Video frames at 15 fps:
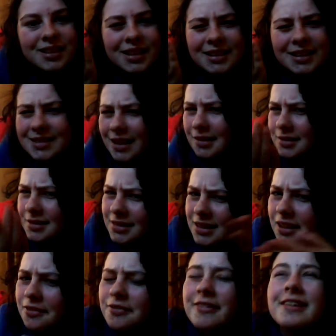there's a
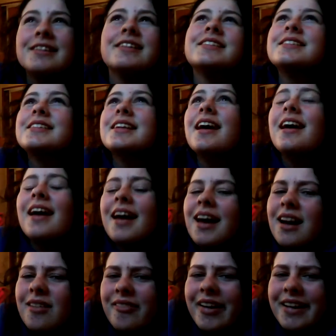difference,
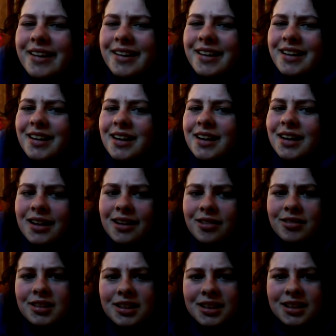and I'm like,
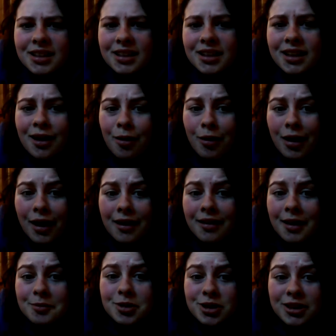one,
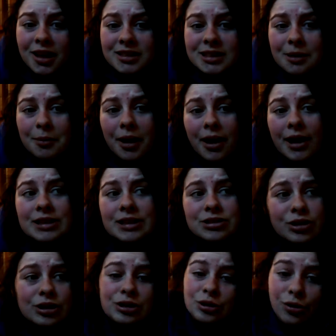I'm too young to get married.
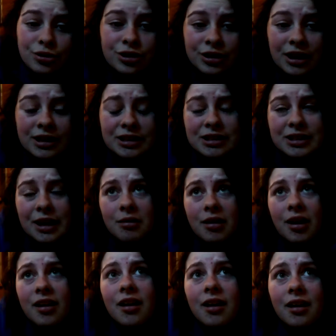Two, you're too young to get
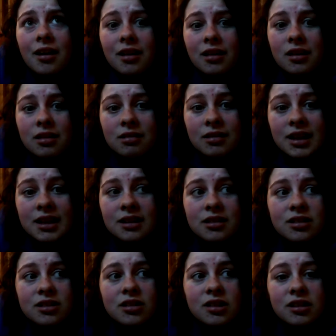married. Three,
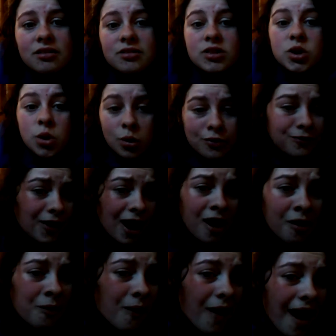you live too
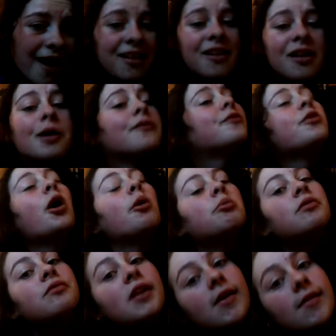far away. Four,
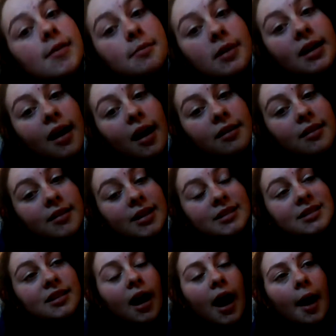we've never met other than
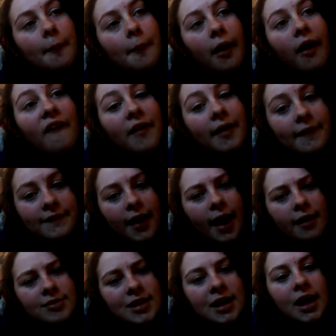Skype.
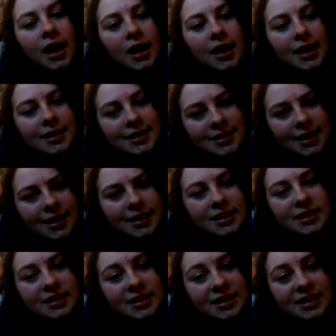Five, as I said,
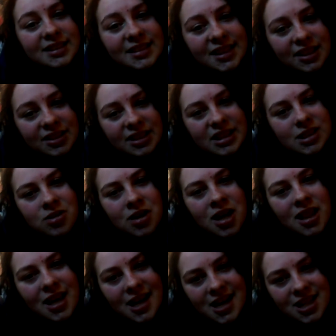this isn't a serious
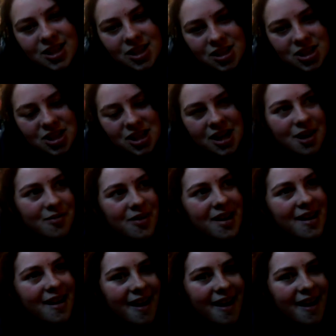relationship.